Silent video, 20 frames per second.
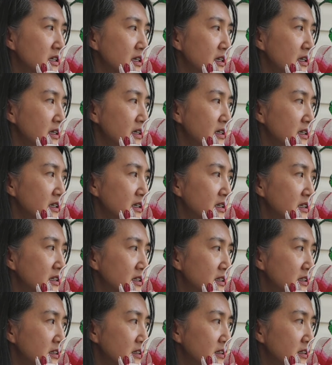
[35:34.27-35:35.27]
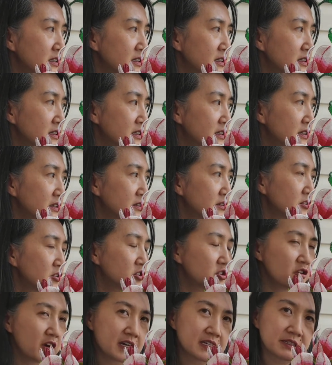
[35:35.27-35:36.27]
and
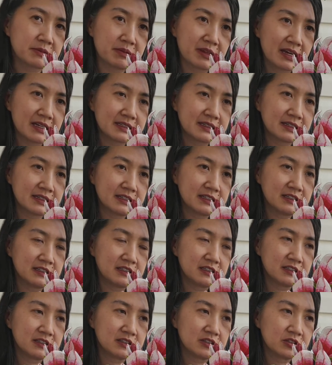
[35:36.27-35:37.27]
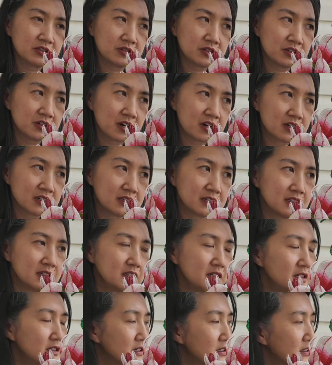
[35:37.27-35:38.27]
transplanted it to the
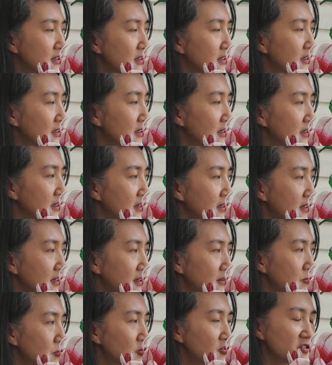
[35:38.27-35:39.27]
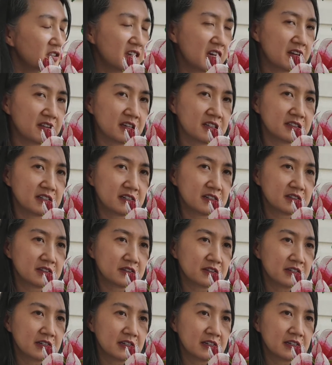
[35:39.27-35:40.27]
garden, and we'll see how that does.